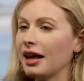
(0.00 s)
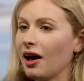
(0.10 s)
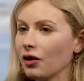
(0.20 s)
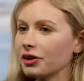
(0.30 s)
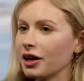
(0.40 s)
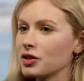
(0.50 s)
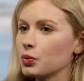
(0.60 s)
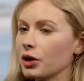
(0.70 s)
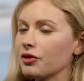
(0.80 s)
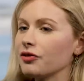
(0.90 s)
And healthcare is
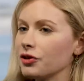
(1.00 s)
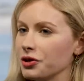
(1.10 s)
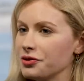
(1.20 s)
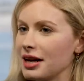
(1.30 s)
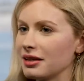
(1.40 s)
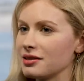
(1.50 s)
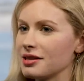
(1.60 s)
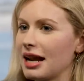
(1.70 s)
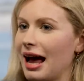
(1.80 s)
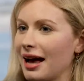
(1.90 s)
one of the few sectors
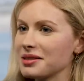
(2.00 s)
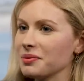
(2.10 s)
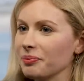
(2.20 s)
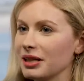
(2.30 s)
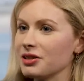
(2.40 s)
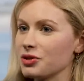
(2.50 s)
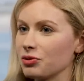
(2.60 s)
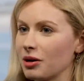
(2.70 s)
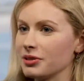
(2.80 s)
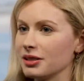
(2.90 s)
that hasn't been
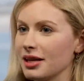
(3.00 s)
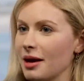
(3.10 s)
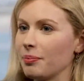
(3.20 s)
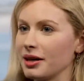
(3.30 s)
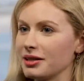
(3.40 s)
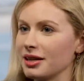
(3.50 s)
disrupted yet by